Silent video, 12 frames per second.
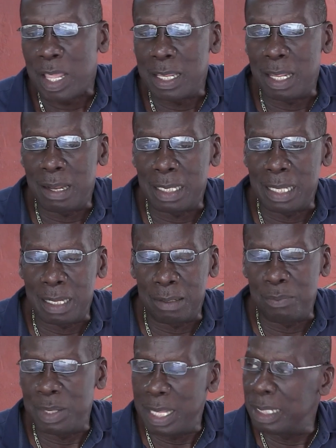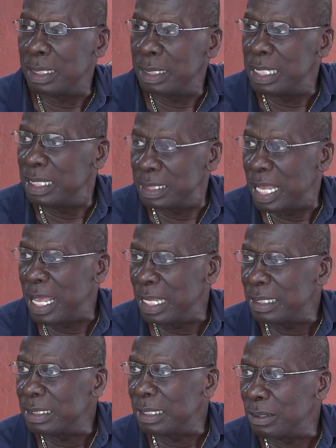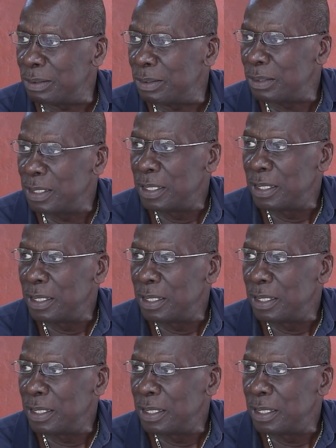Yeah, and then me and these guys now,